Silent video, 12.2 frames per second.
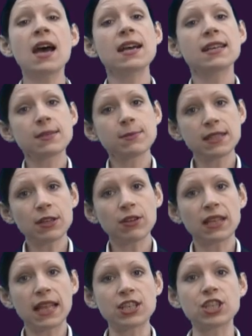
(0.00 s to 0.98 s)
A
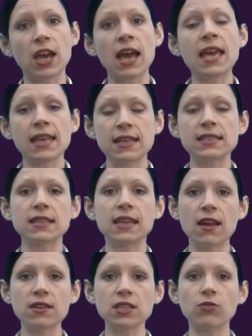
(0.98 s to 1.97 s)
subsidiary ledger is an
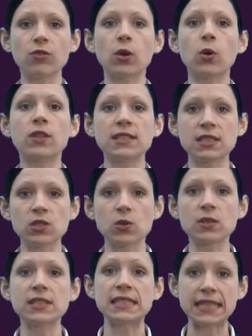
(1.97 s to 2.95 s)
accounting record that
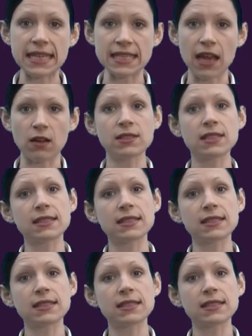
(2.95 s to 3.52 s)
stores the details